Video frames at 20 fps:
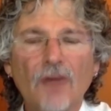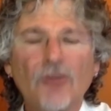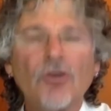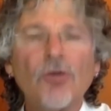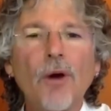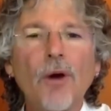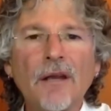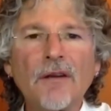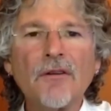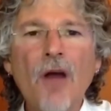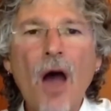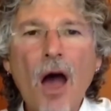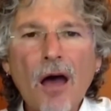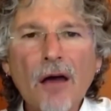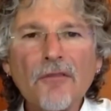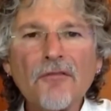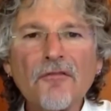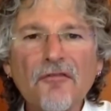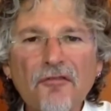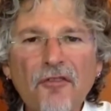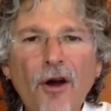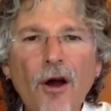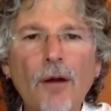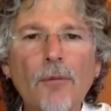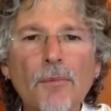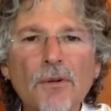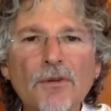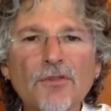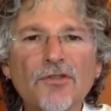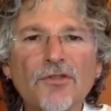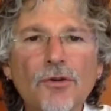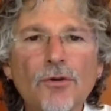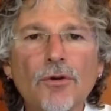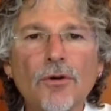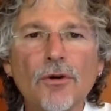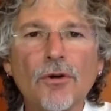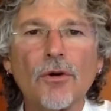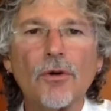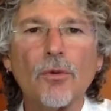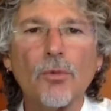to a
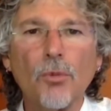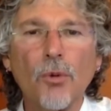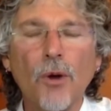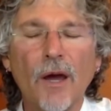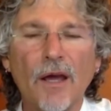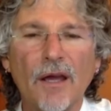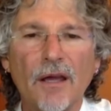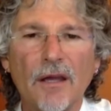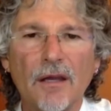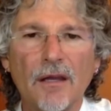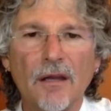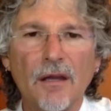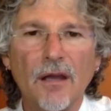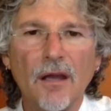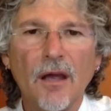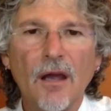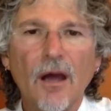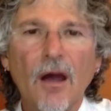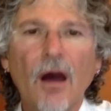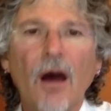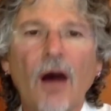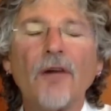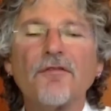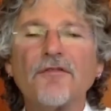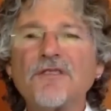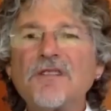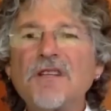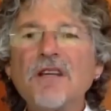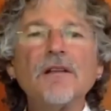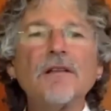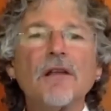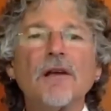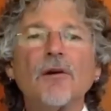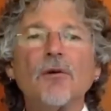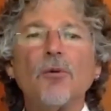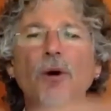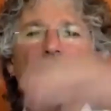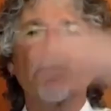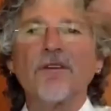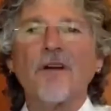non-pharmaceutical way of
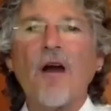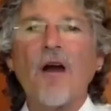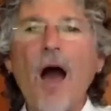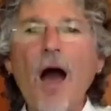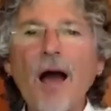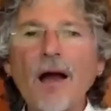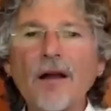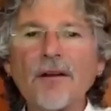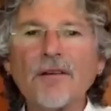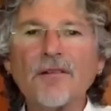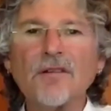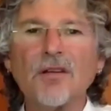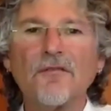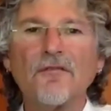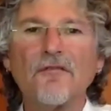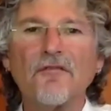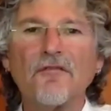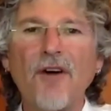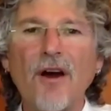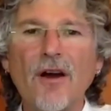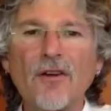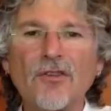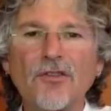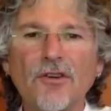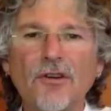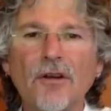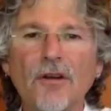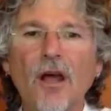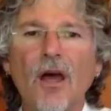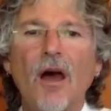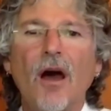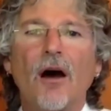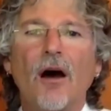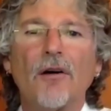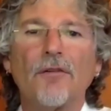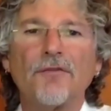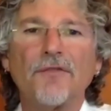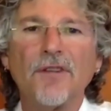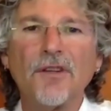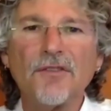dealing with cognitive function,
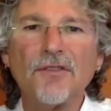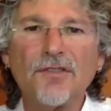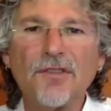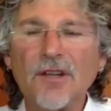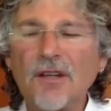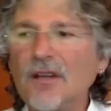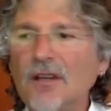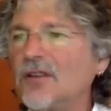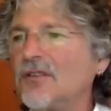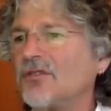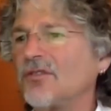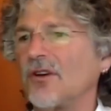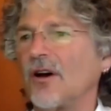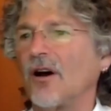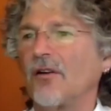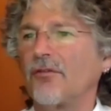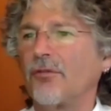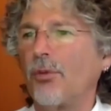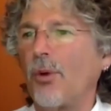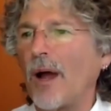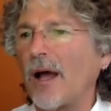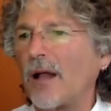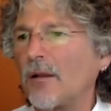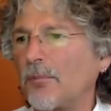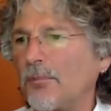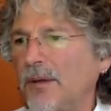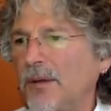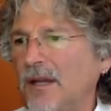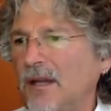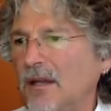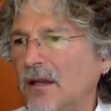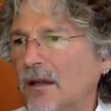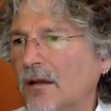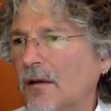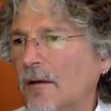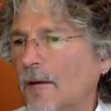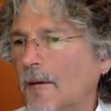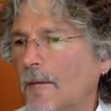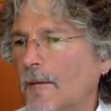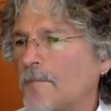of disease, of
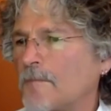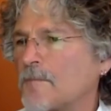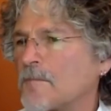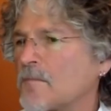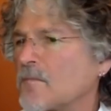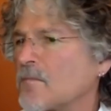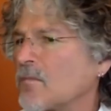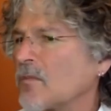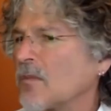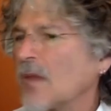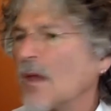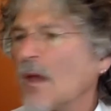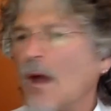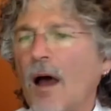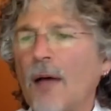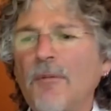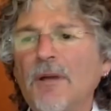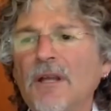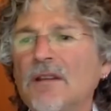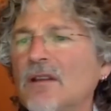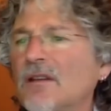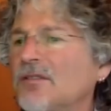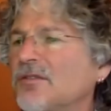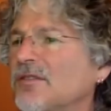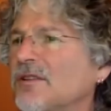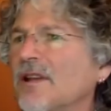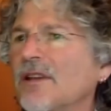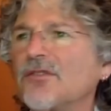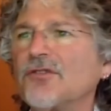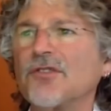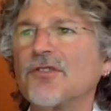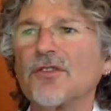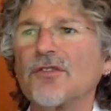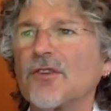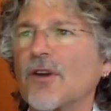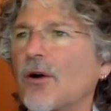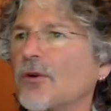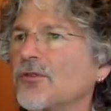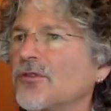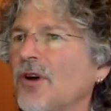well-being. I mean, this list
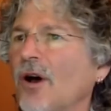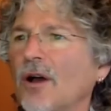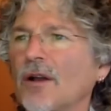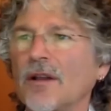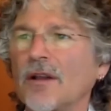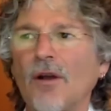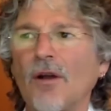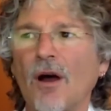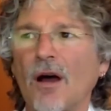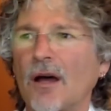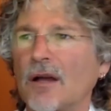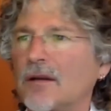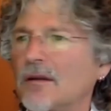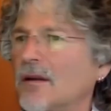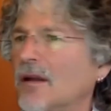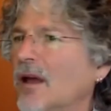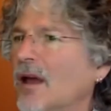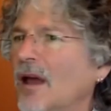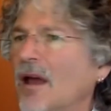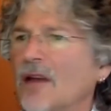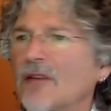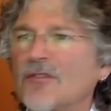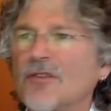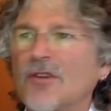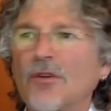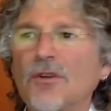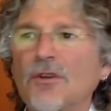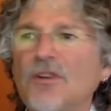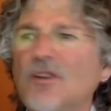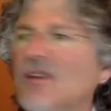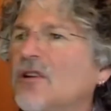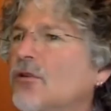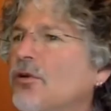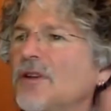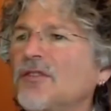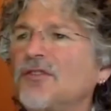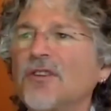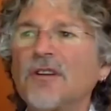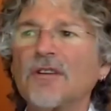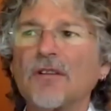just goes on and on.
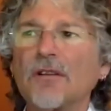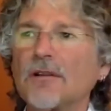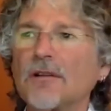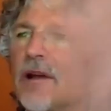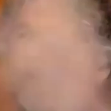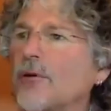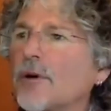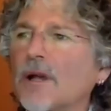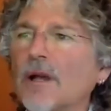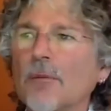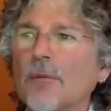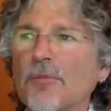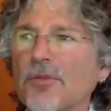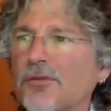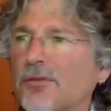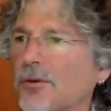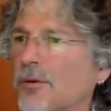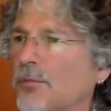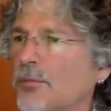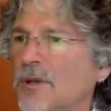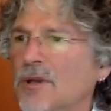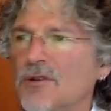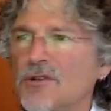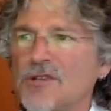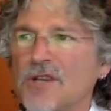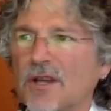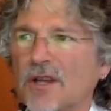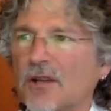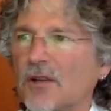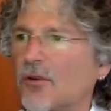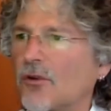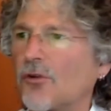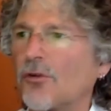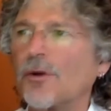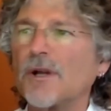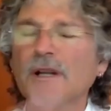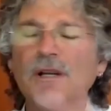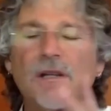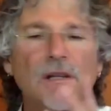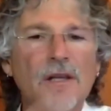Decreasing delirium through music in
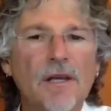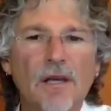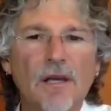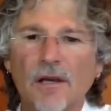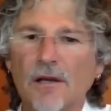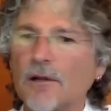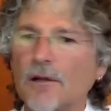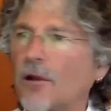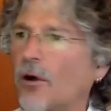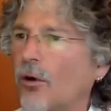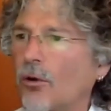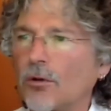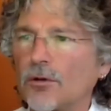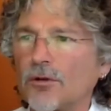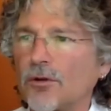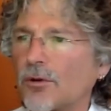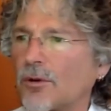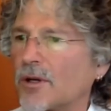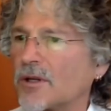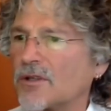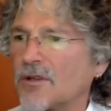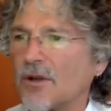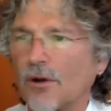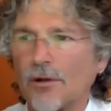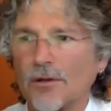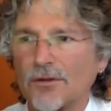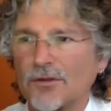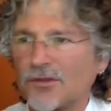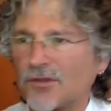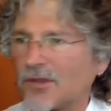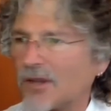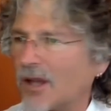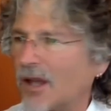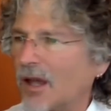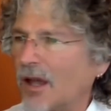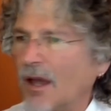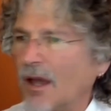critically ill older adults.